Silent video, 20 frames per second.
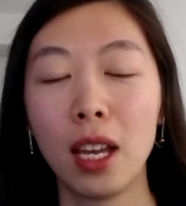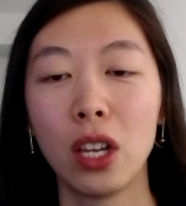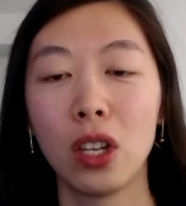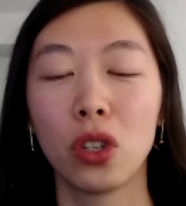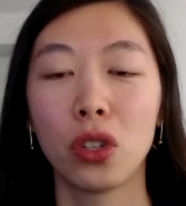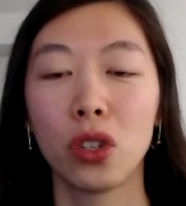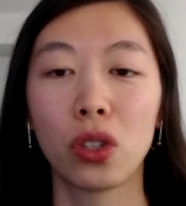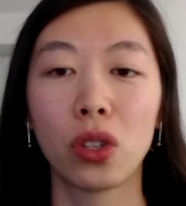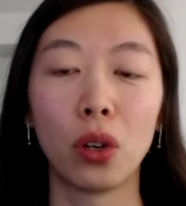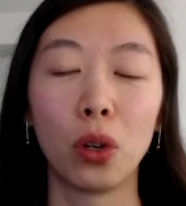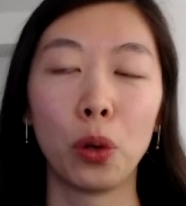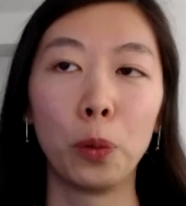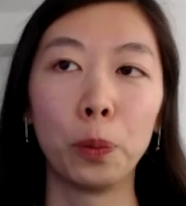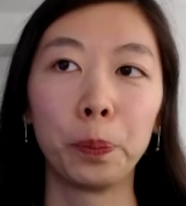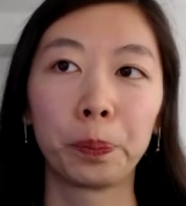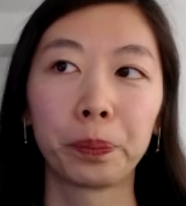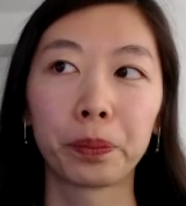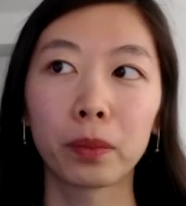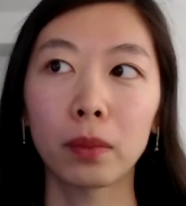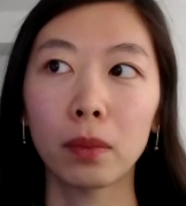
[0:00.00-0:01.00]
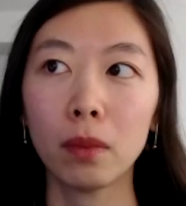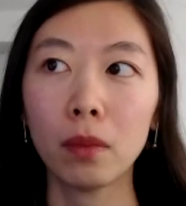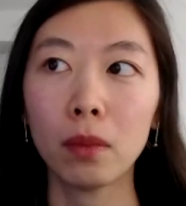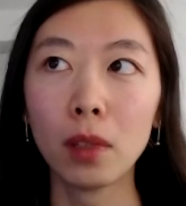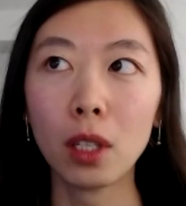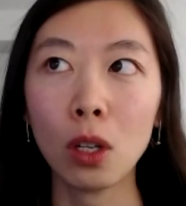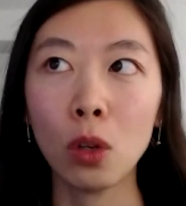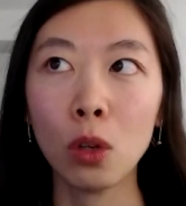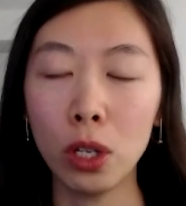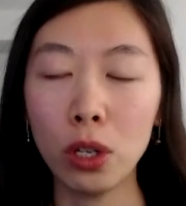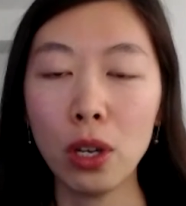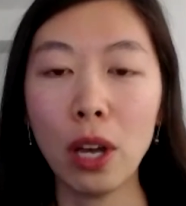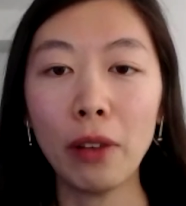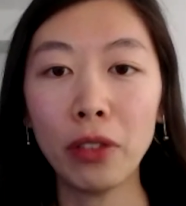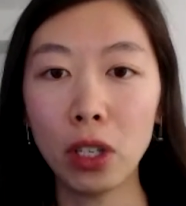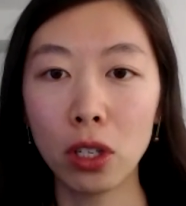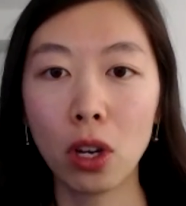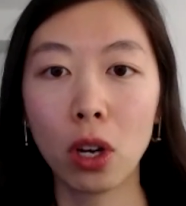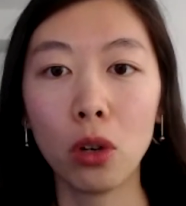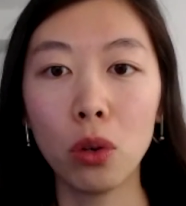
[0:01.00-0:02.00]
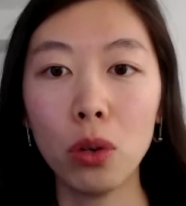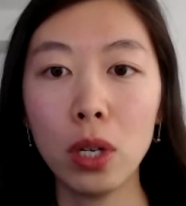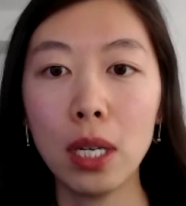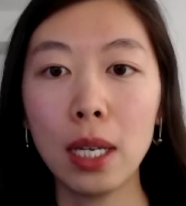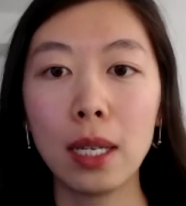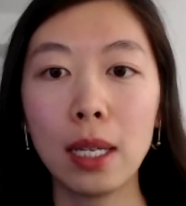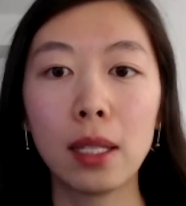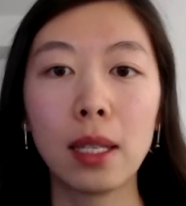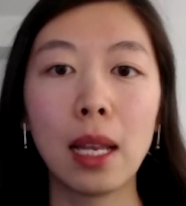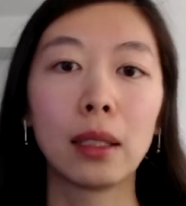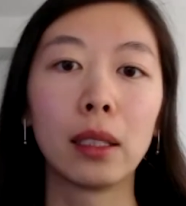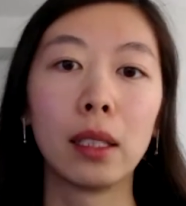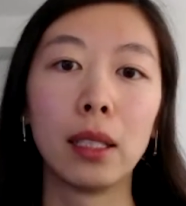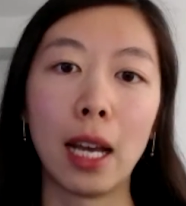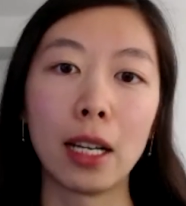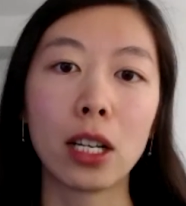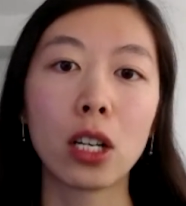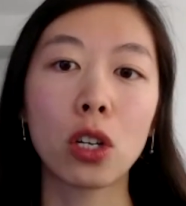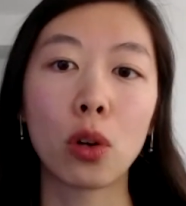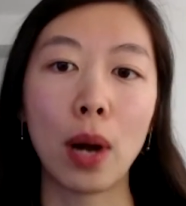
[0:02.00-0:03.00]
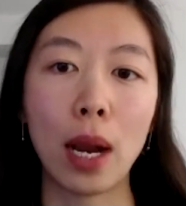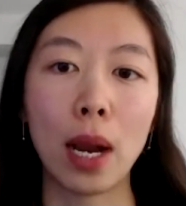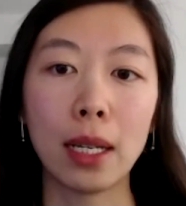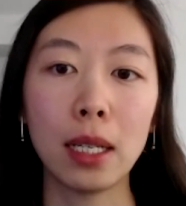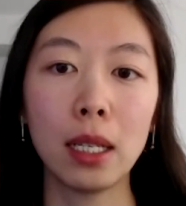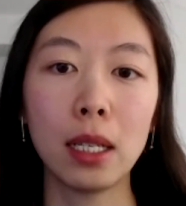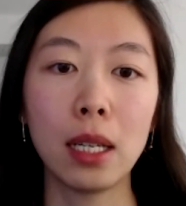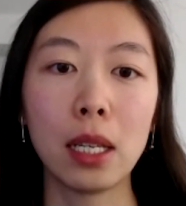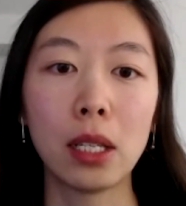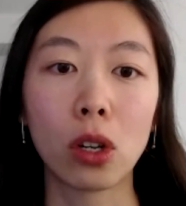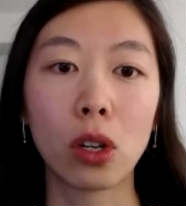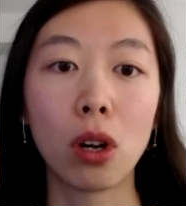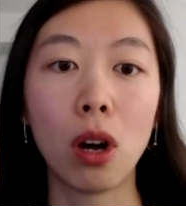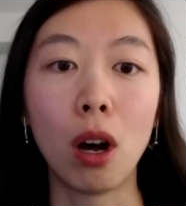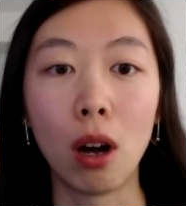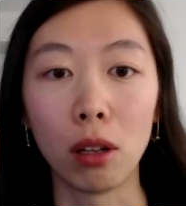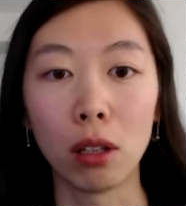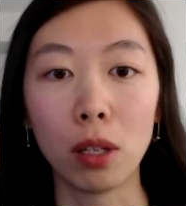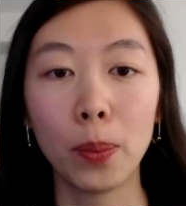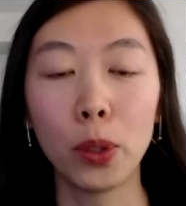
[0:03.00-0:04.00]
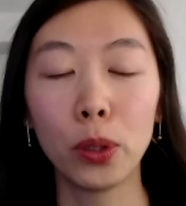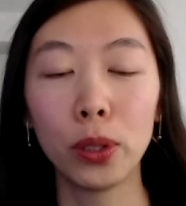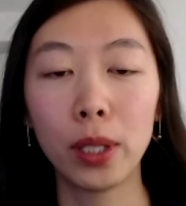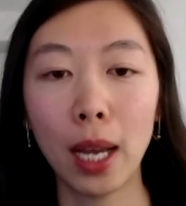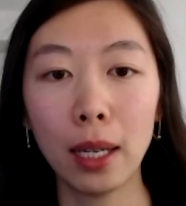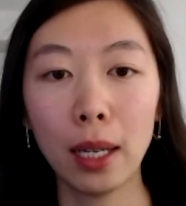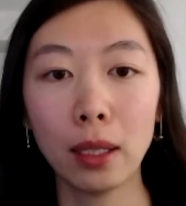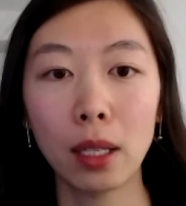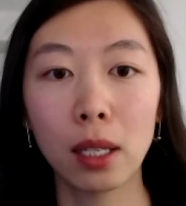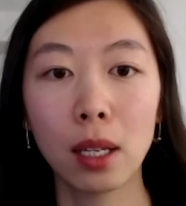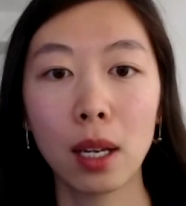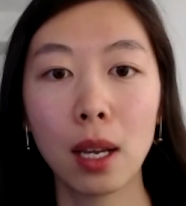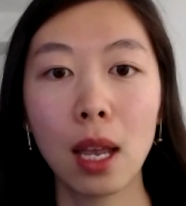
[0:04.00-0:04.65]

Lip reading: So what you have to know is that the line of credit is a callable debt,